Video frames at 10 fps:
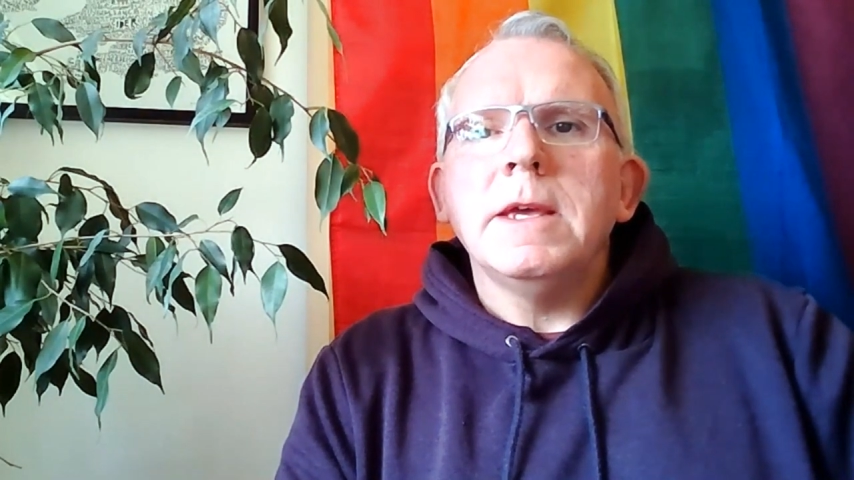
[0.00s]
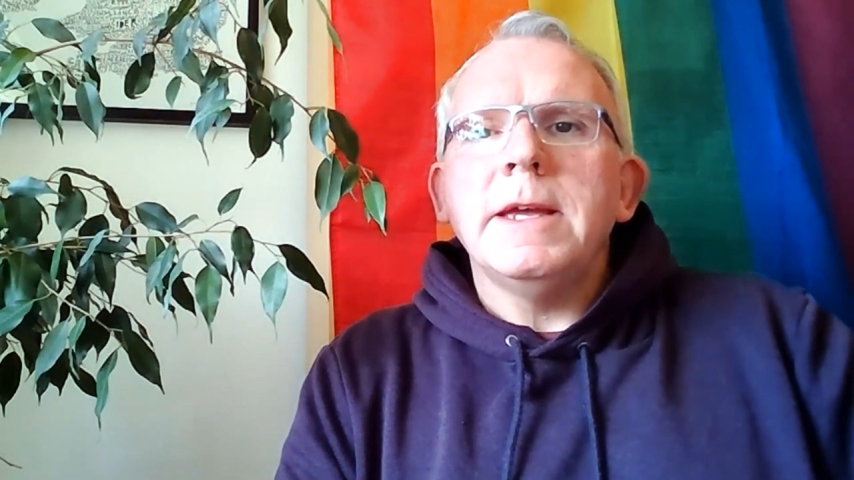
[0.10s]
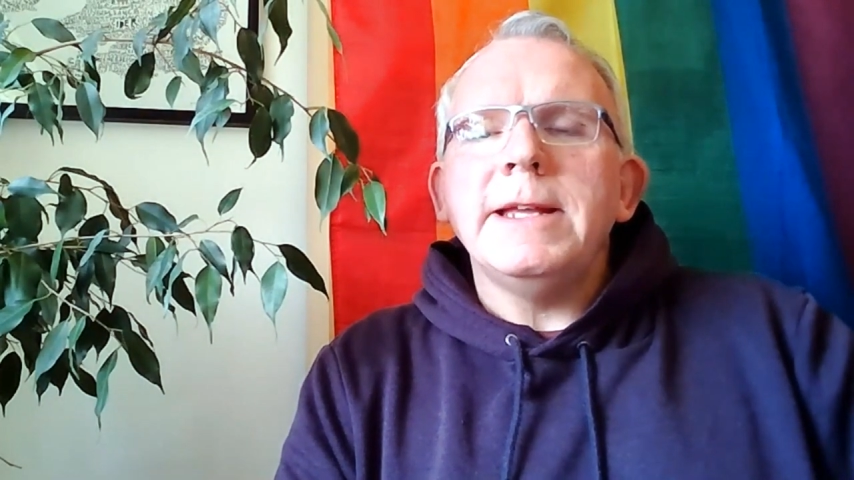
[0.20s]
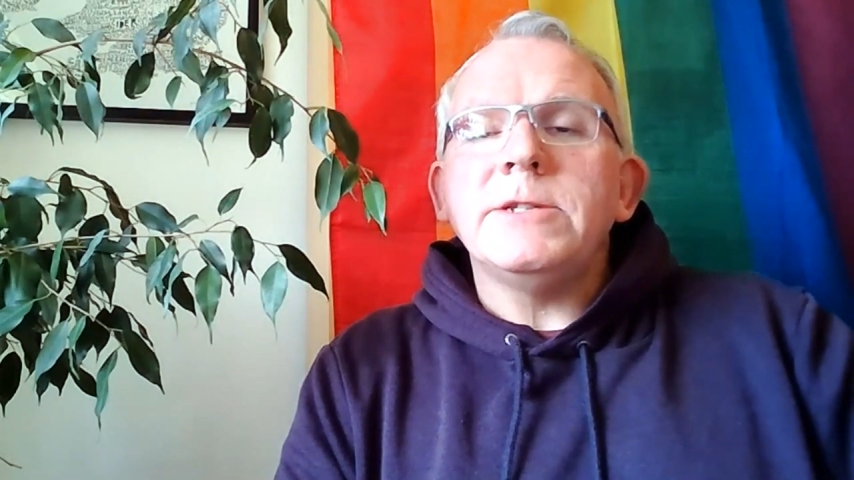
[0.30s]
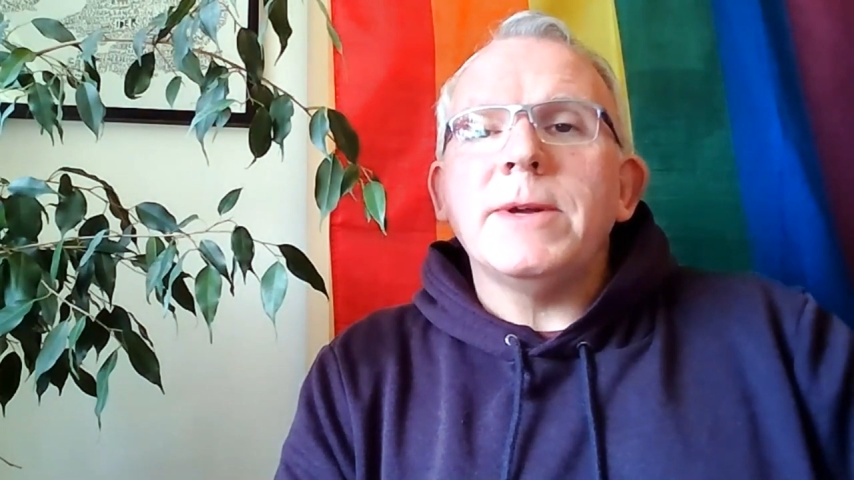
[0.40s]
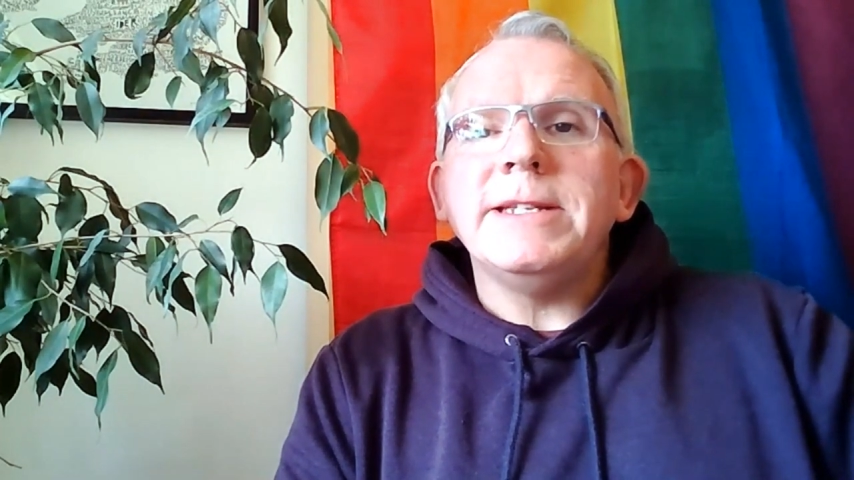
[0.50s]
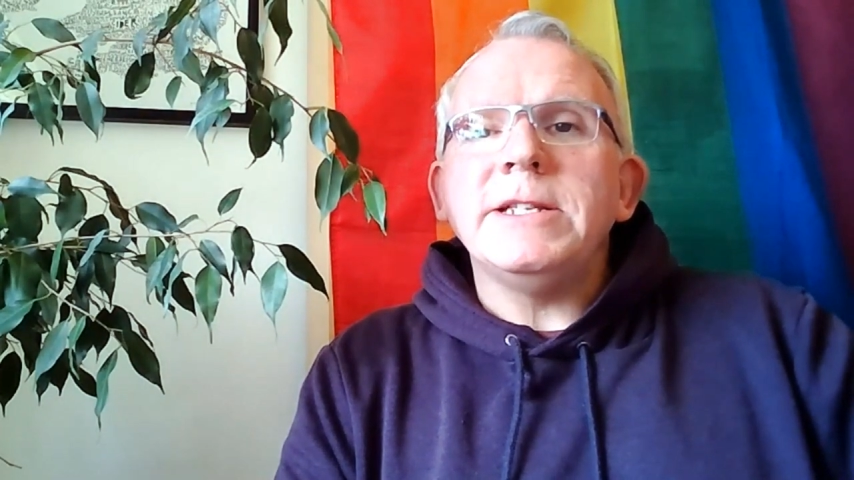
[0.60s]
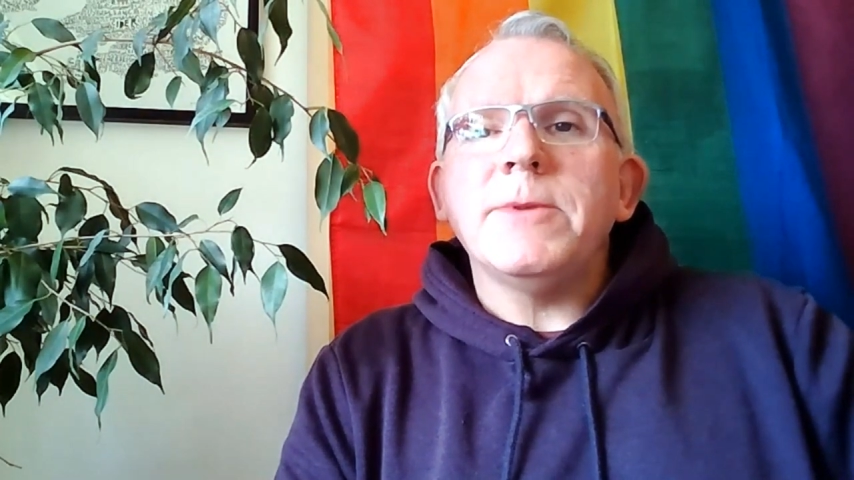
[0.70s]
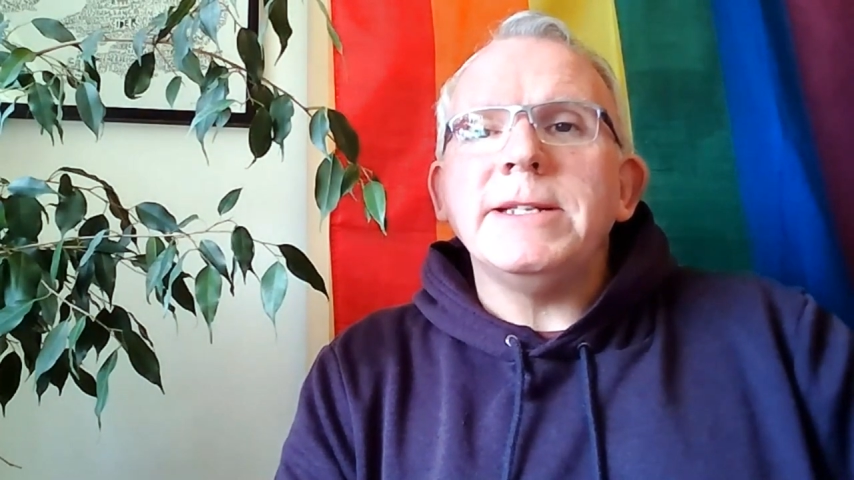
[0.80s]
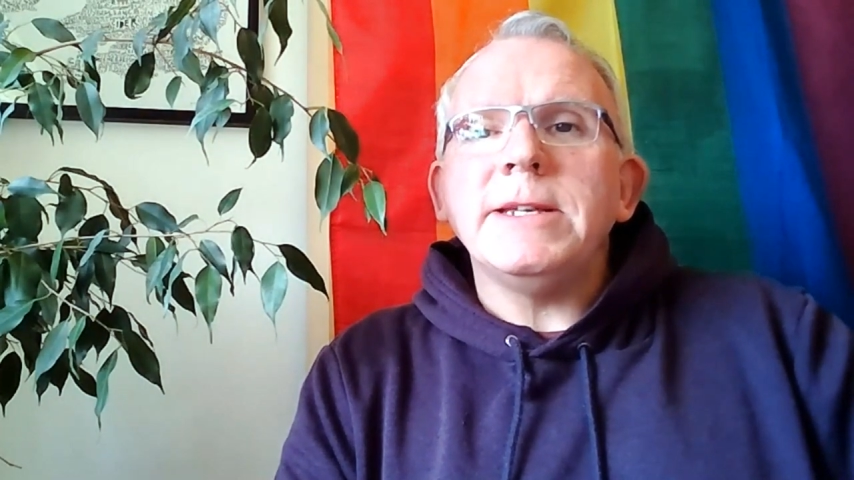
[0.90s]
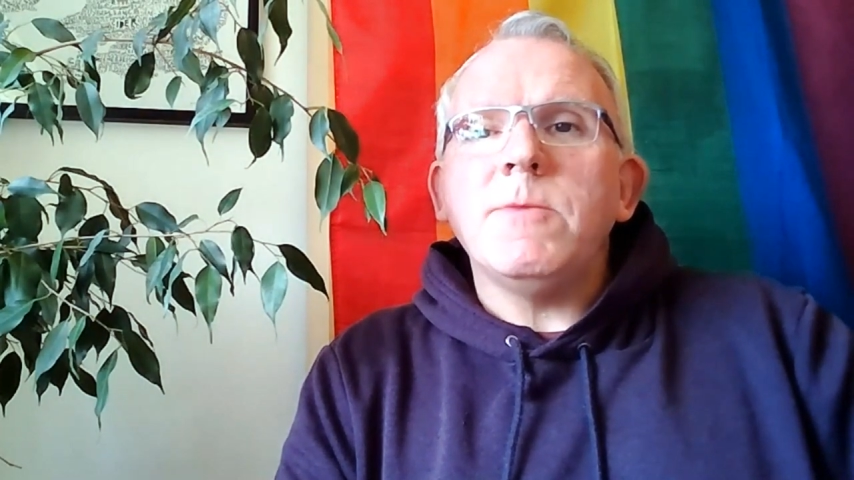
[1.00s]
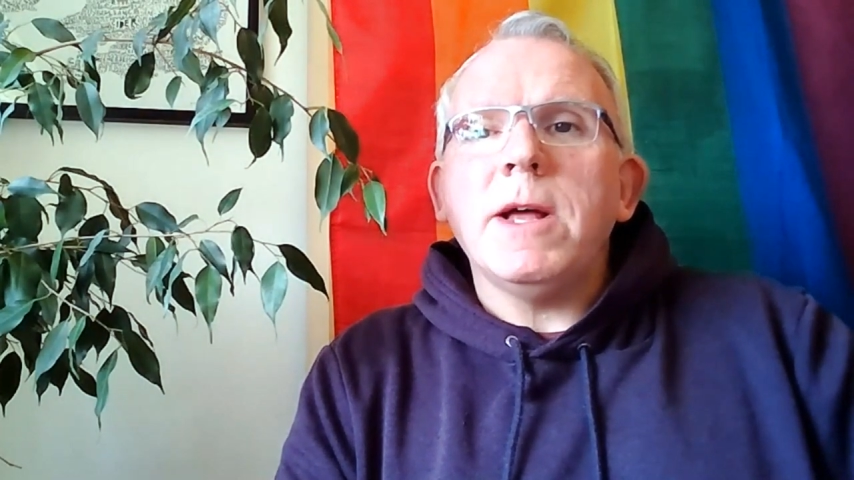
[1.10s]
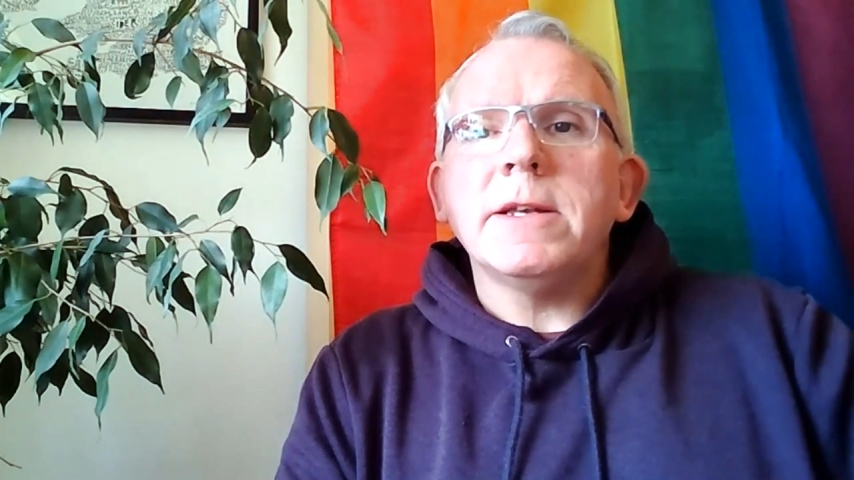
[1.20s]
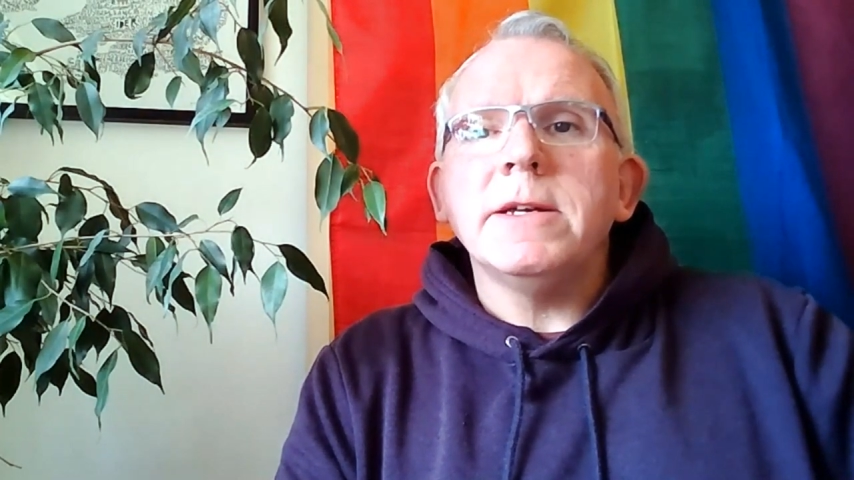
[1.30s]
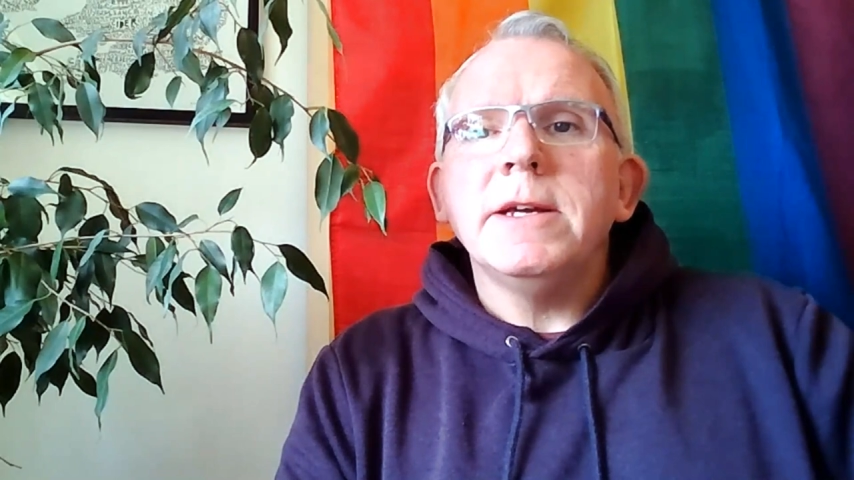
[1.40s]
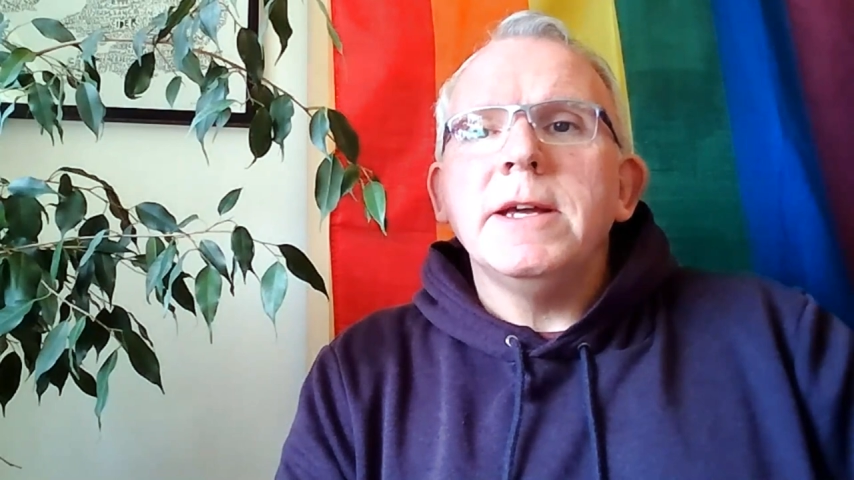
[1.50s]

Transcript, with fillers: In 2021,